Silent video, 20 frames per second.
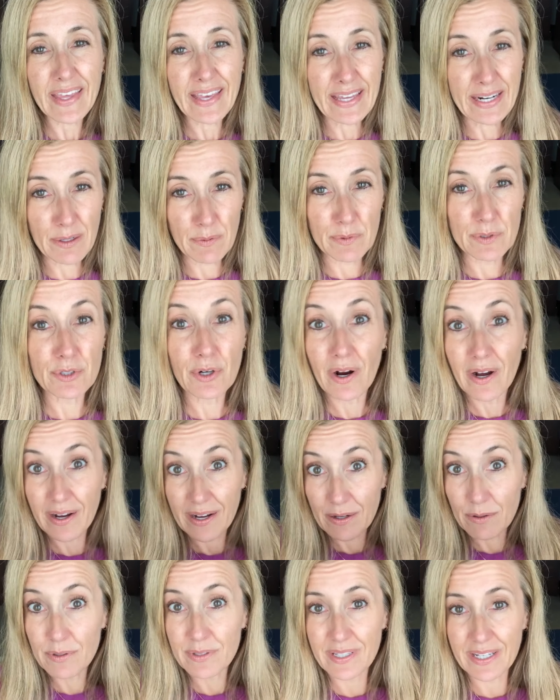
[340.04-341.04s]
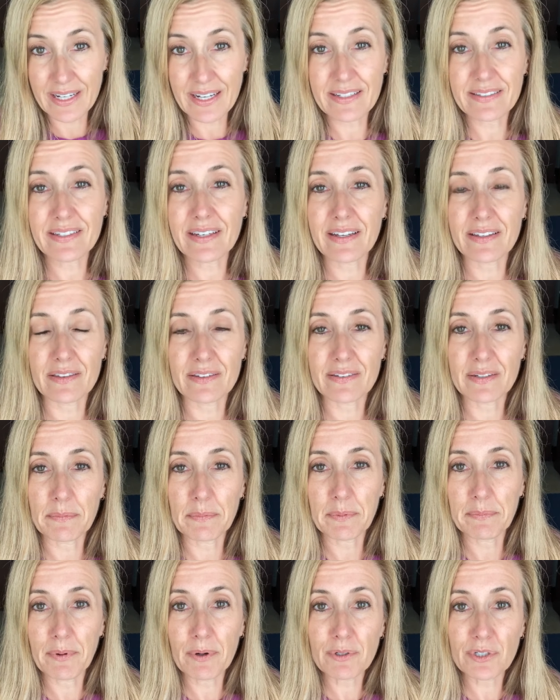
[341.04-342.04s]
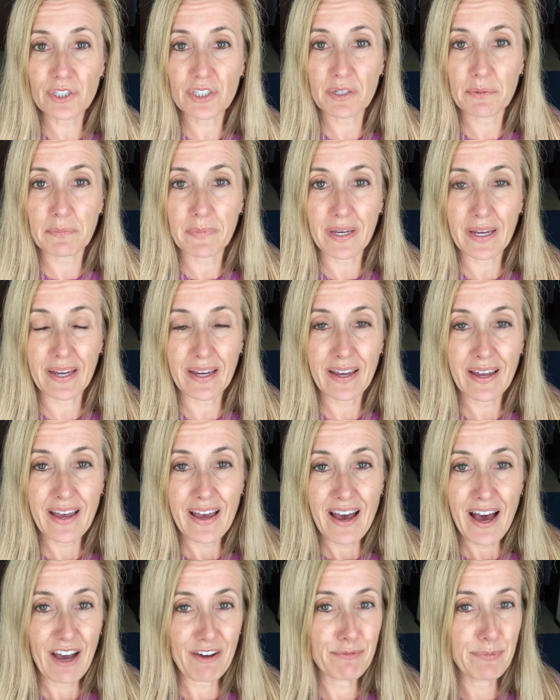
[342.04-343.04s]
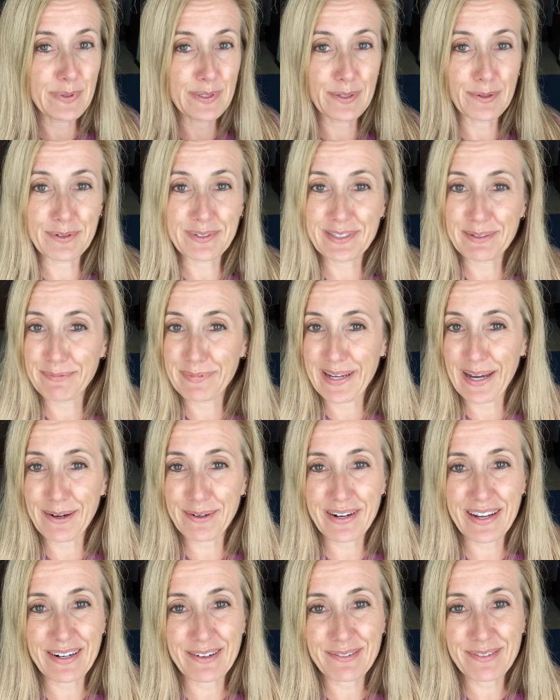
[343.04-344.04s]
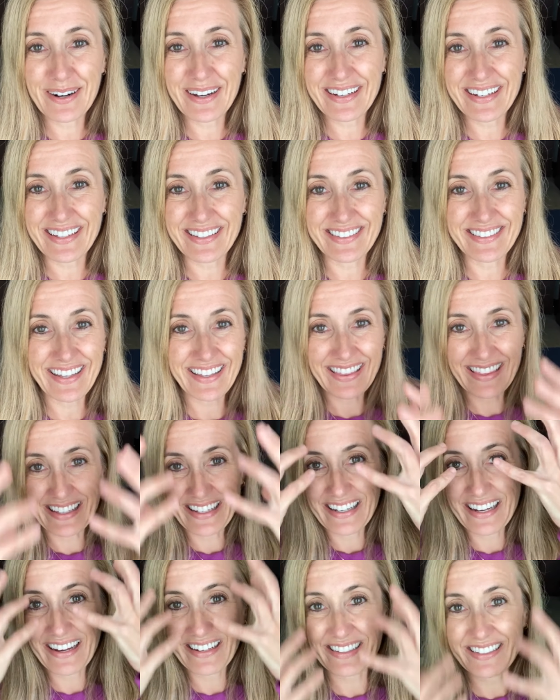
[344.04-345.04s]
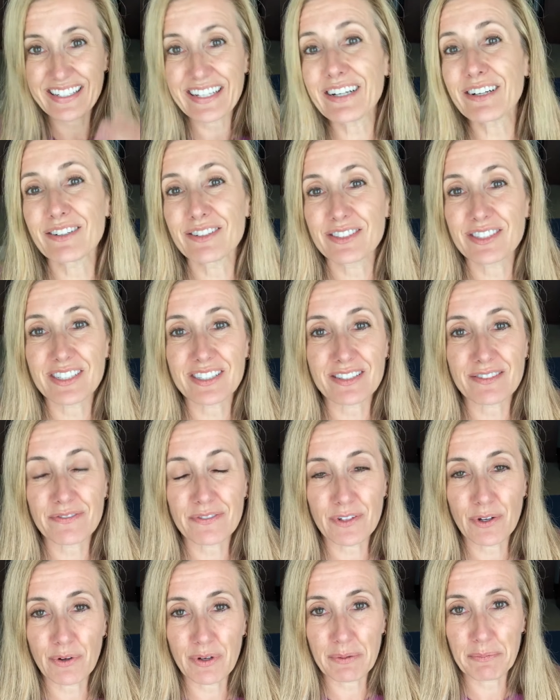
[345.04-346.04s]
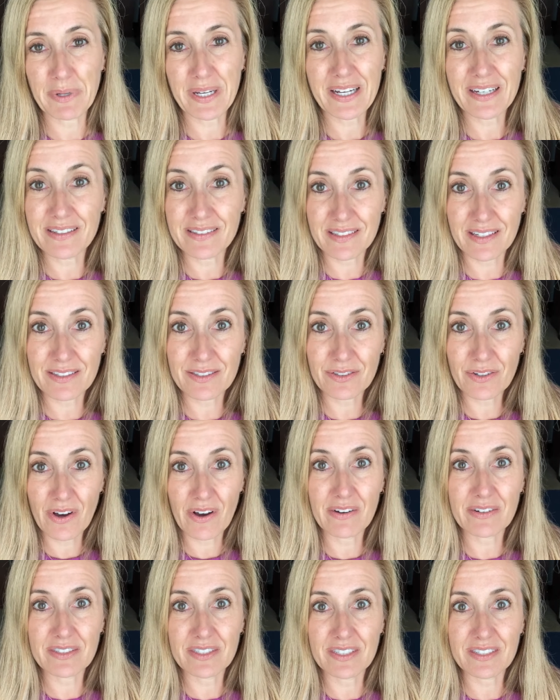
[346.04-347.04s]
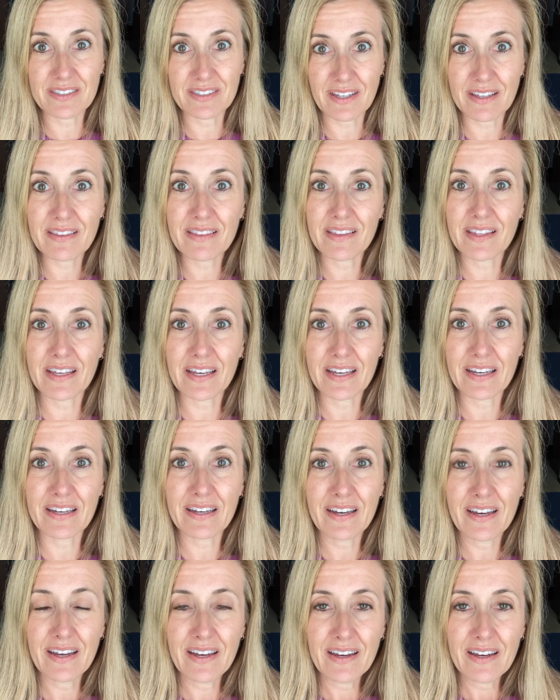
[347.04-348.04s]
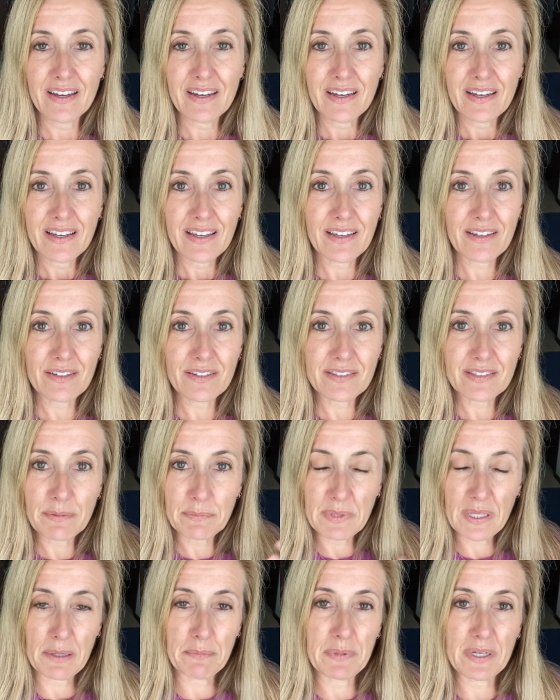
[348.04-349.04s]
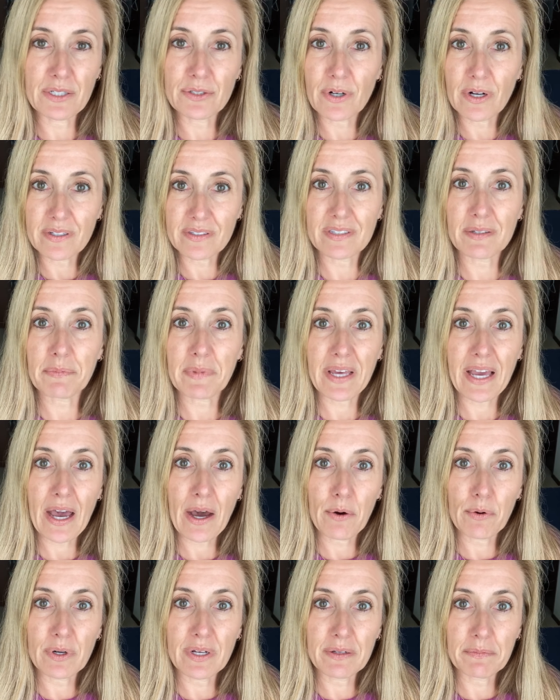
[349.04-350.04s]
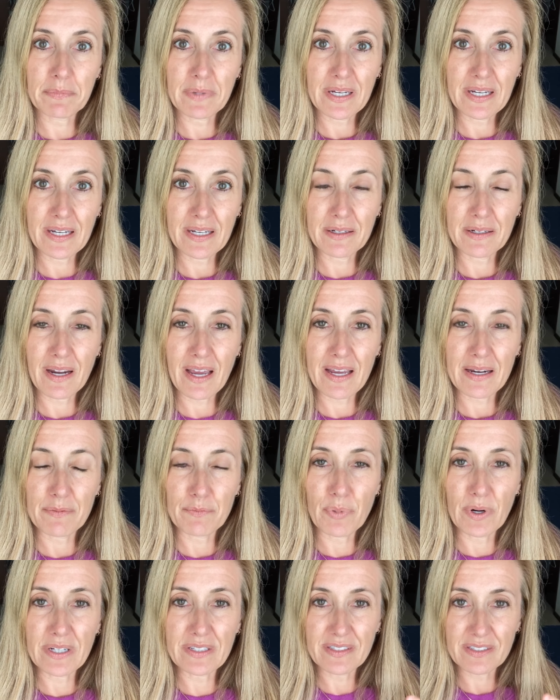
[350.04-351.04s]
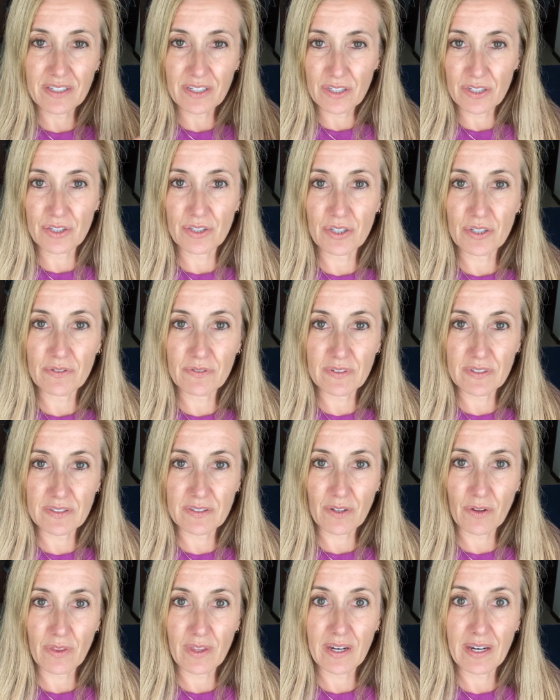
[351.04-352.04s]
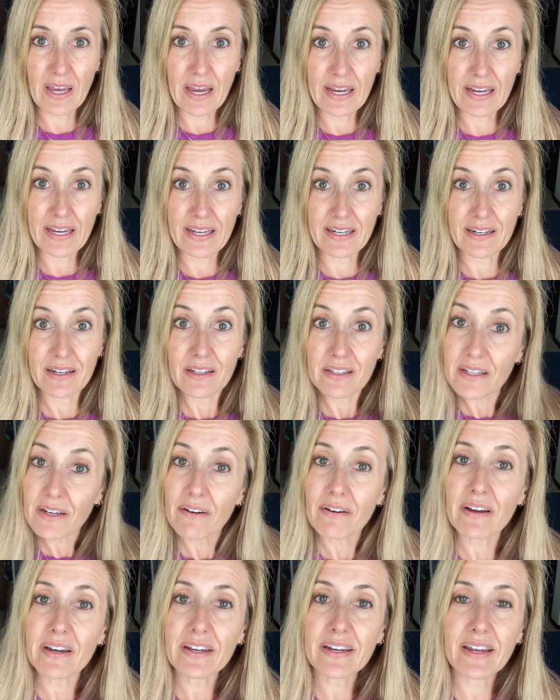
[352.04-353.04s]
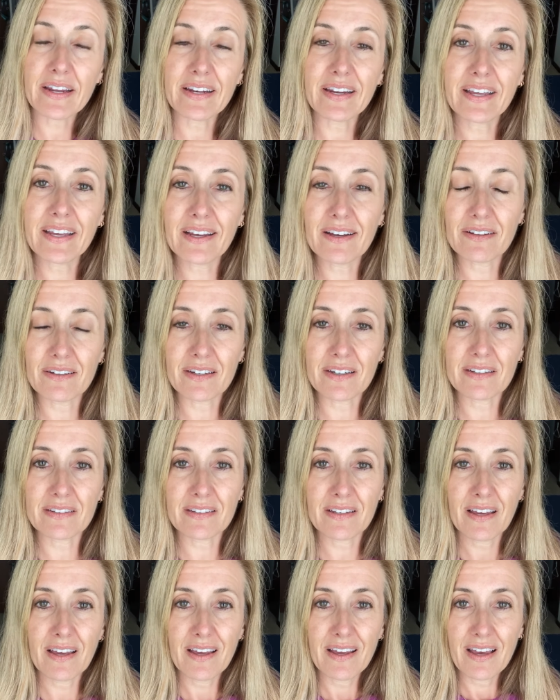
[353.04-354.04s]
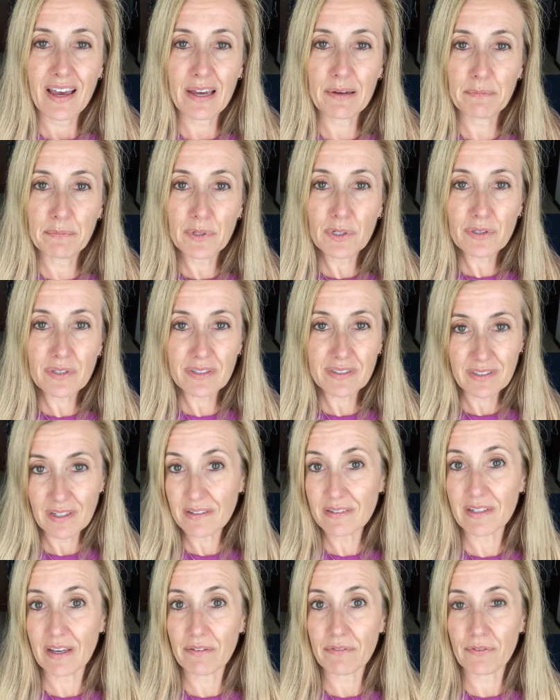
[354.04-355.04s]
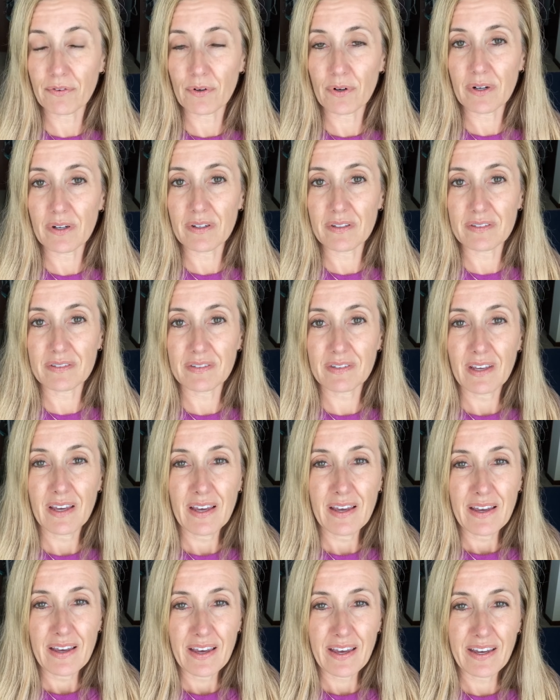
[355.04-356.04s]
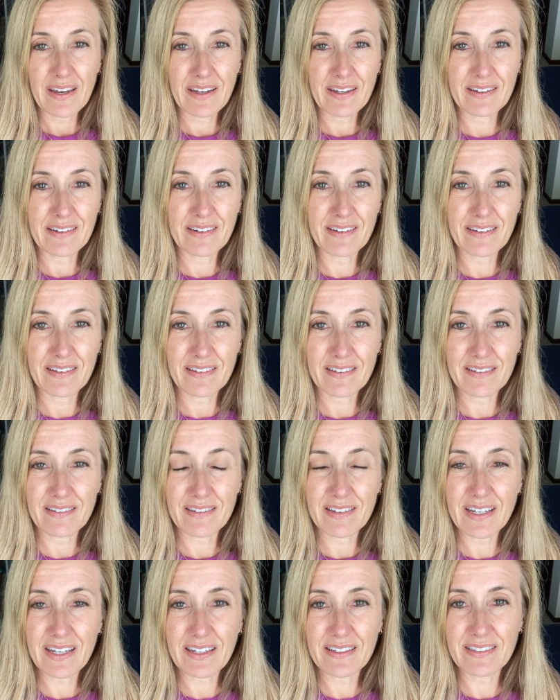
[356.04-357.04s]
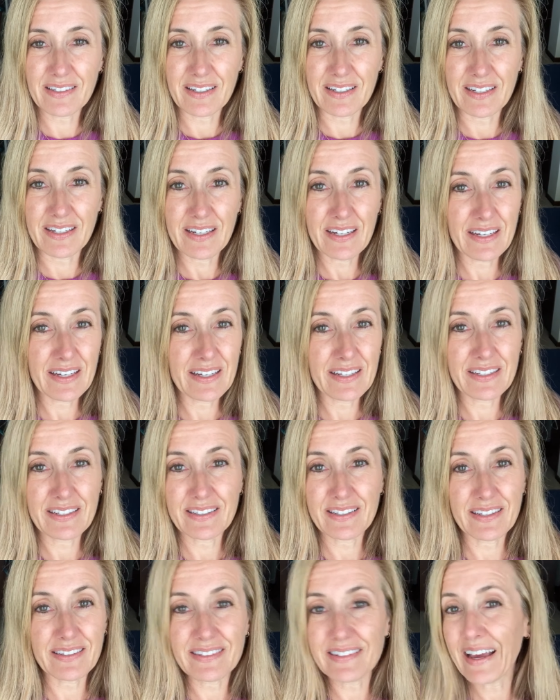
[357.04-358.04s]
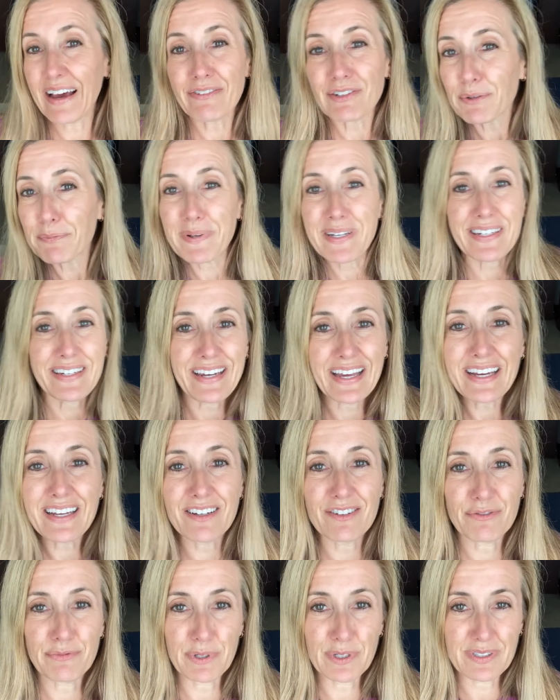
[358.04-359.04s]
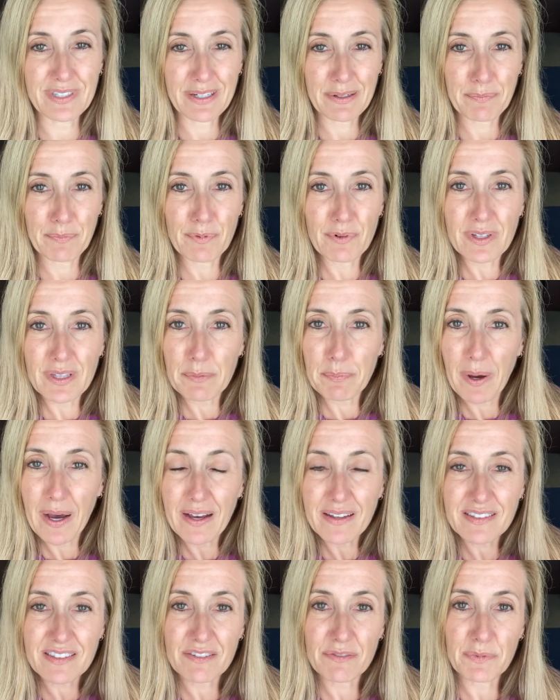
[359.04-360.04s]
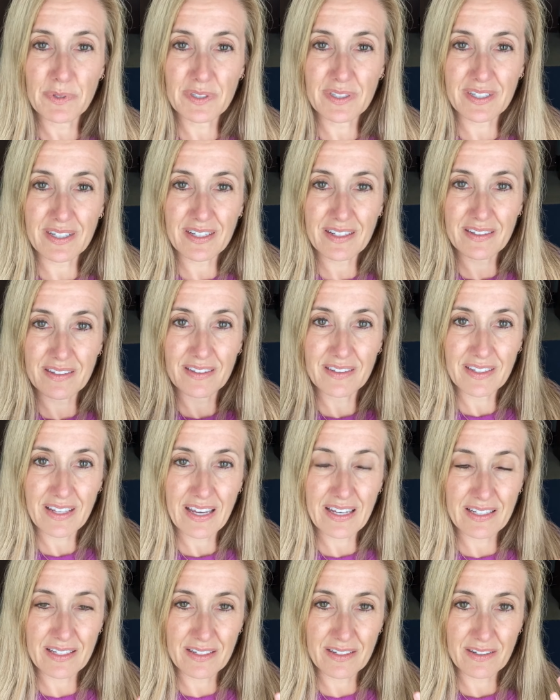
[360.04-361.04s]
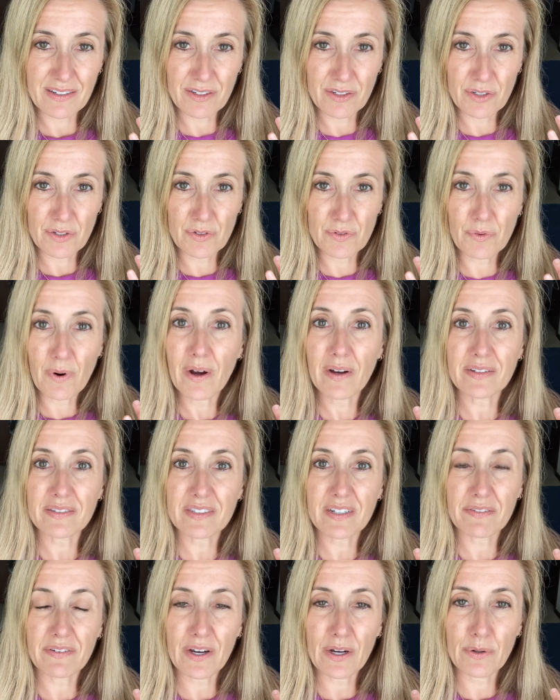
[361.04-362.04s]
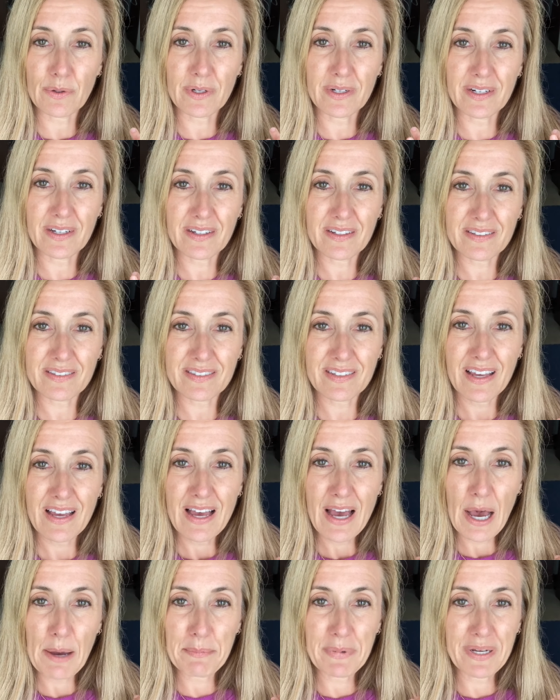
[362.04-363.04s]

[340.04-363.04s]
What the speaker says: And it will draw out, like I said, some emotion in me. I've been known to be out on a run and suddenly had tears just flowing because a song just suddenly heals something in me, draws something out in me, and brings it to the surface so that I can clear it and heal it. And music does that for us. And like I said, it doesn't have to be negative music. Really positive music can draw stuff out in us. I